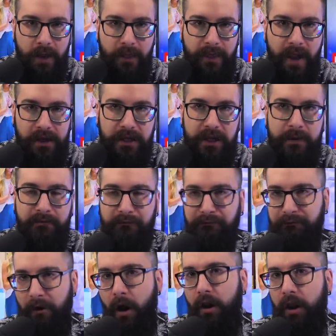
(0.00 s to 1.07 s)
they keep
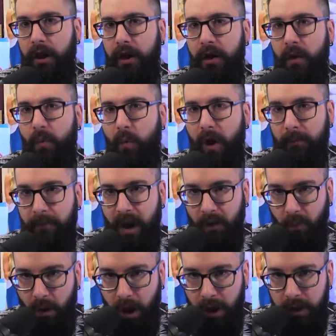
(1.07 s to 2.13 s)
falling one by
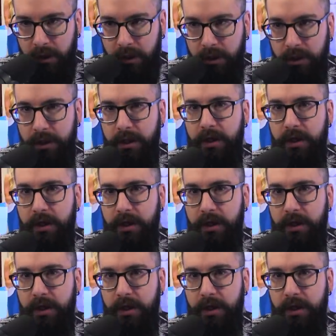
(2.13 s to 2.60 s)
one